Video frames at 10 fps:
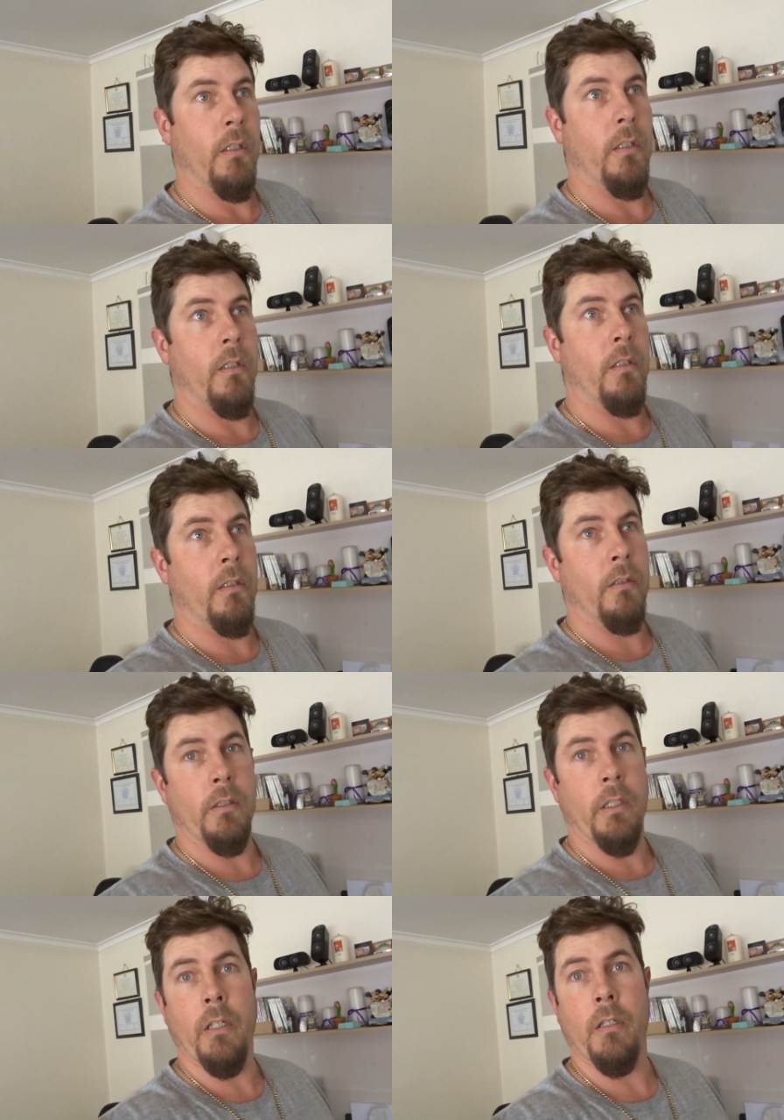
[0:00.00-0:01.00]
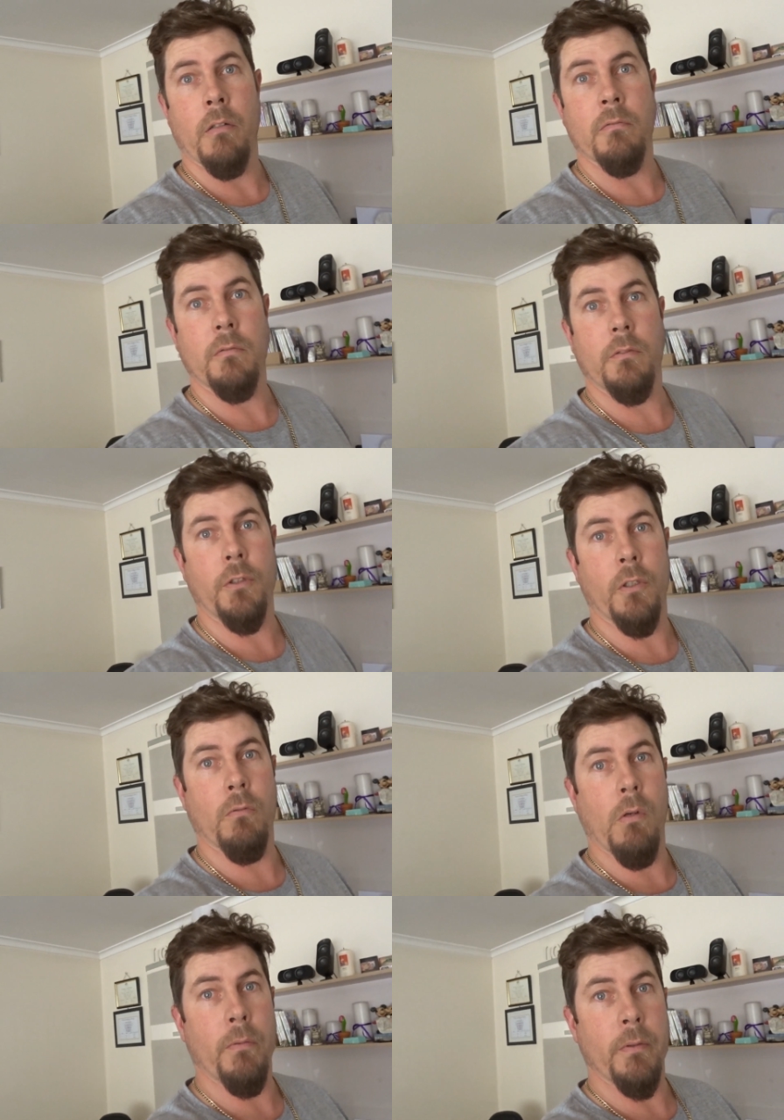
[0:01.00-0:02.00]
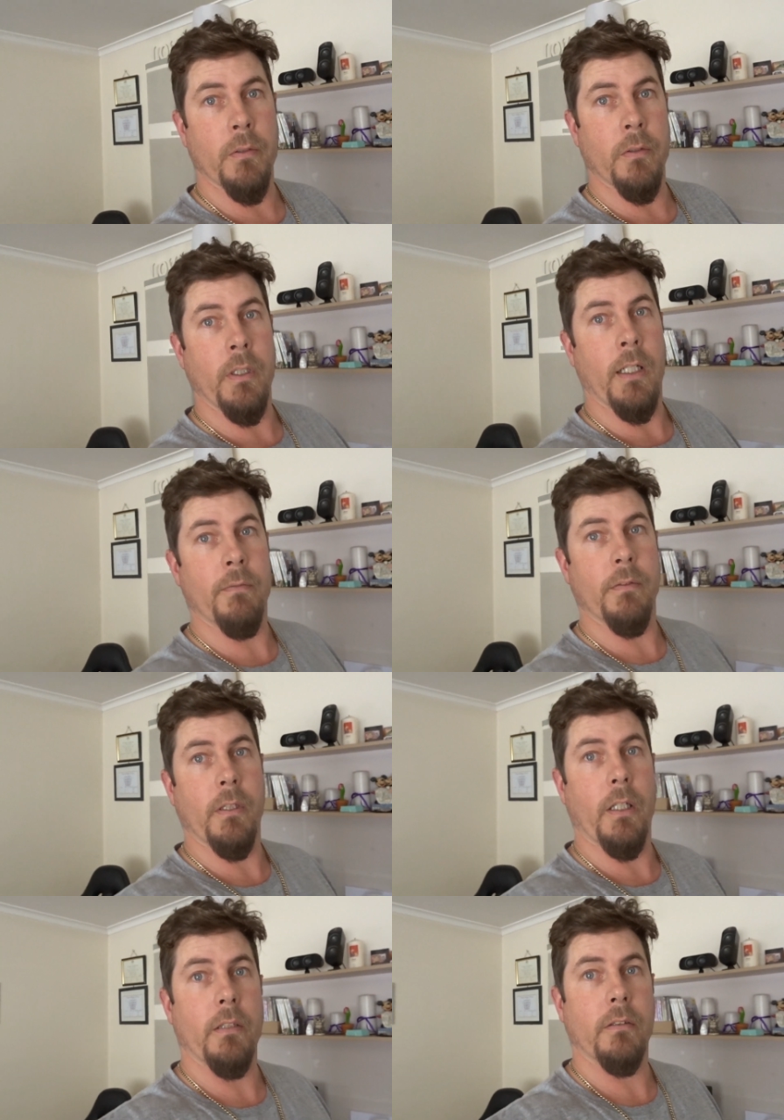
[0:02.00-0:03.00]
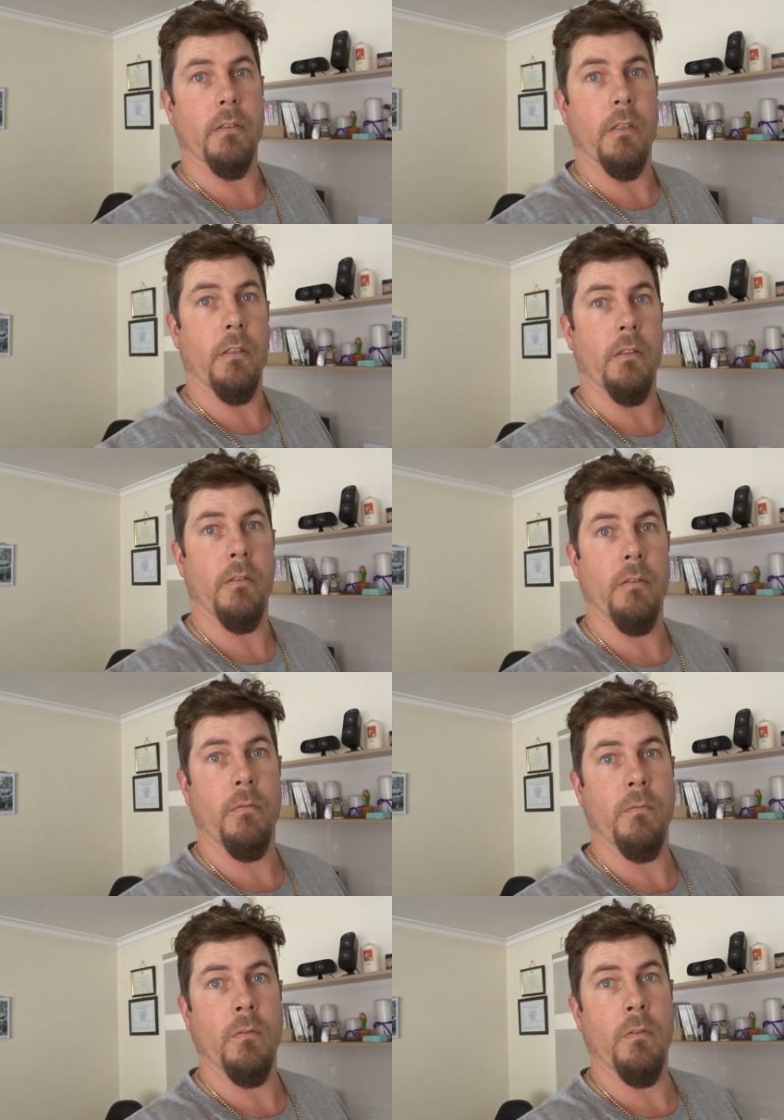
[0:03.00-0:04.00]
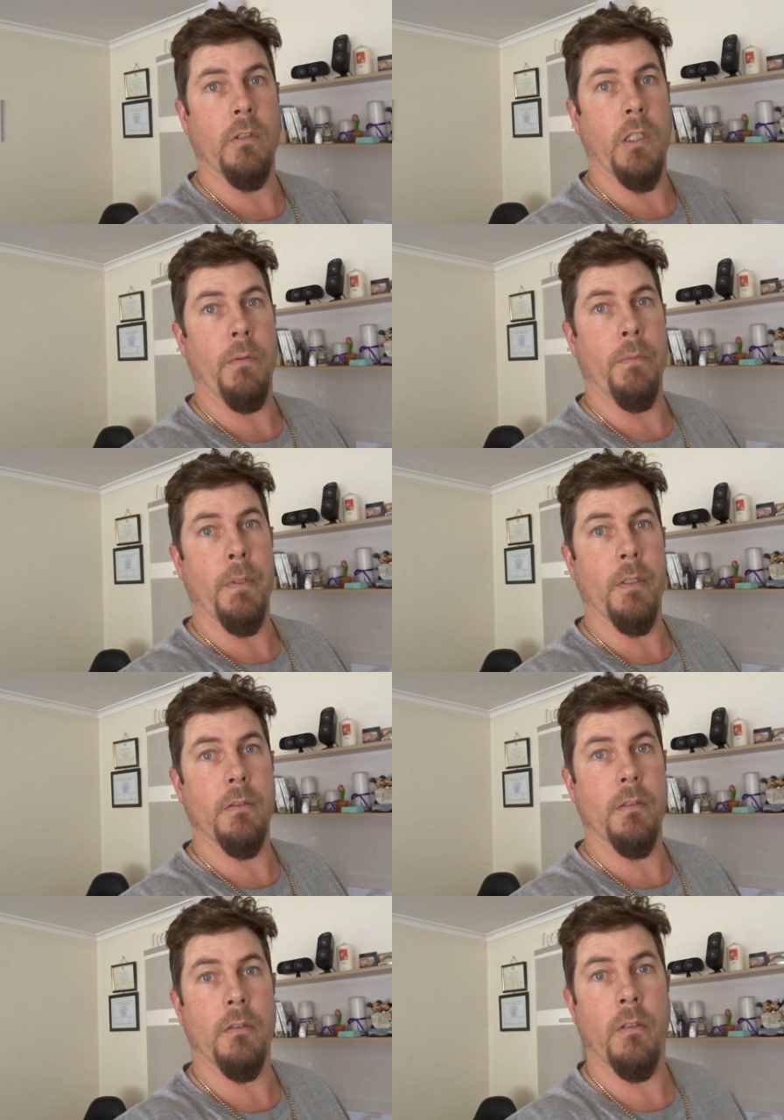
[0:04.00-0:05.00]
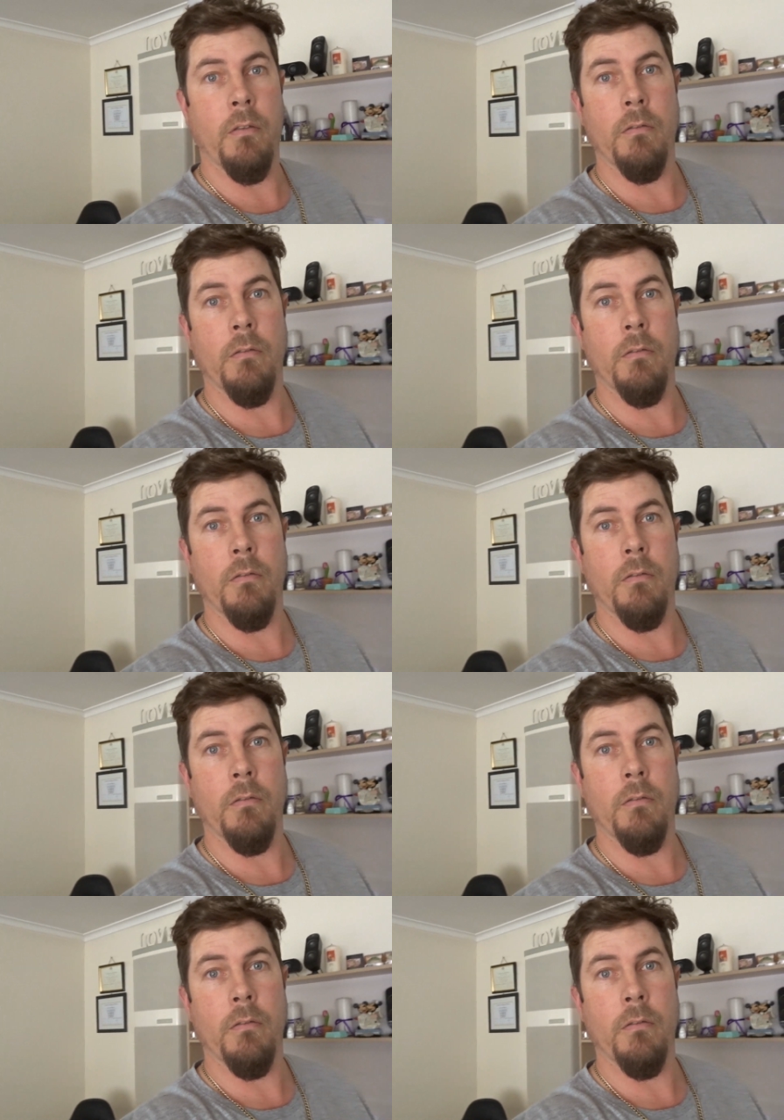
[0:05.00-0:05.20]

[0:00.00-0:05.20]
and yeah, not sure what we're doing after that. So we'll keep you posted.